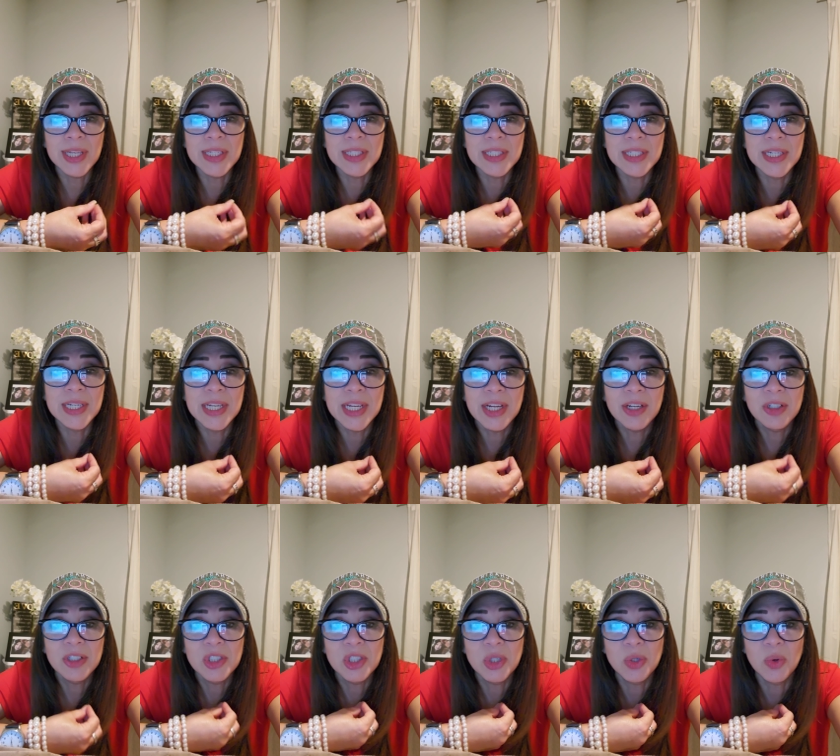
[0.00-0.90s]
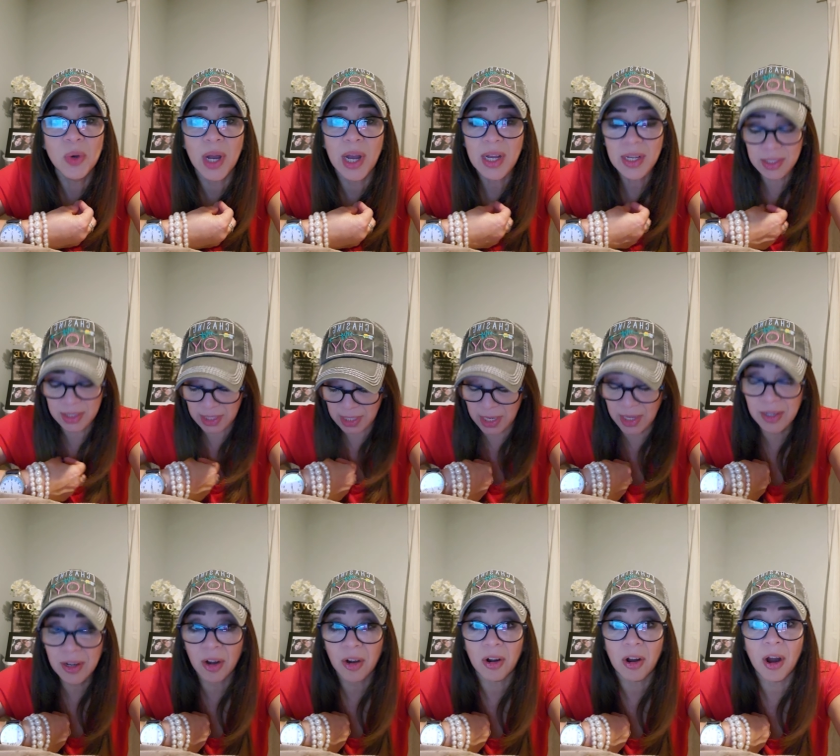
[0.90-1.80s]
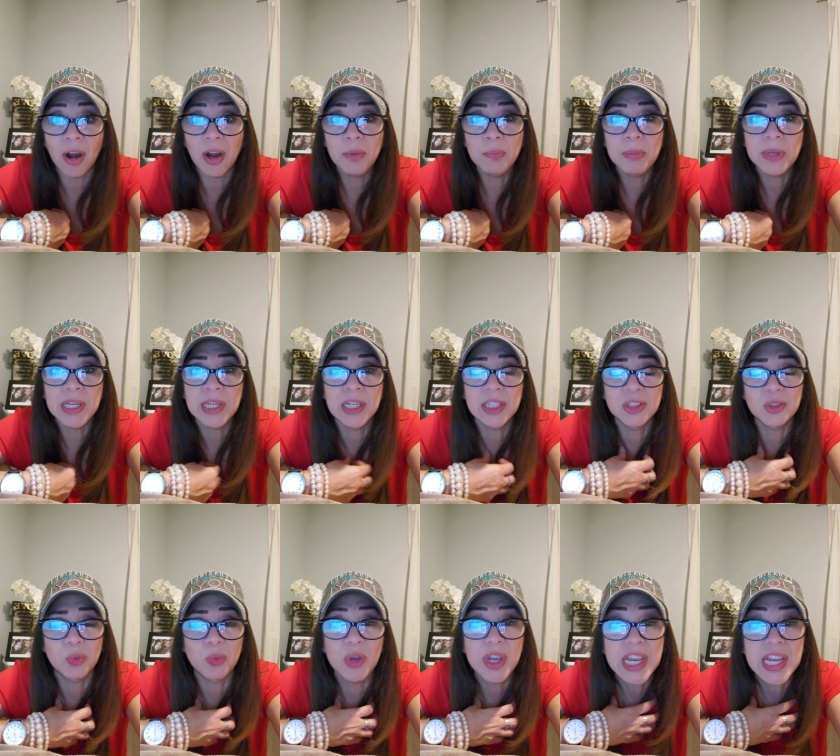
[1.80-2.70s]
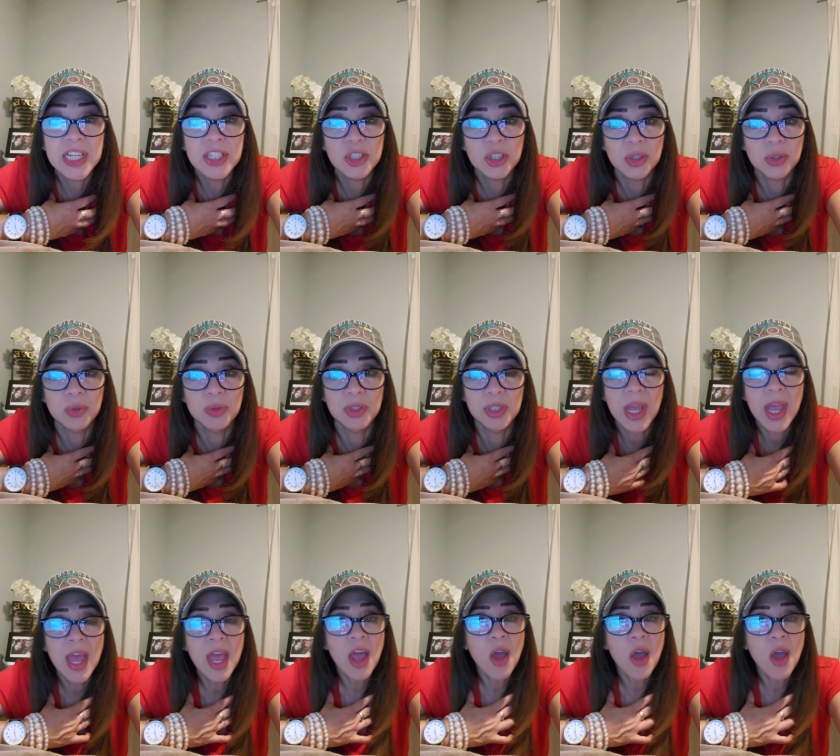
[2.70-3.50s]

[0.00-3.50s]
is near to us in our heart because we choose.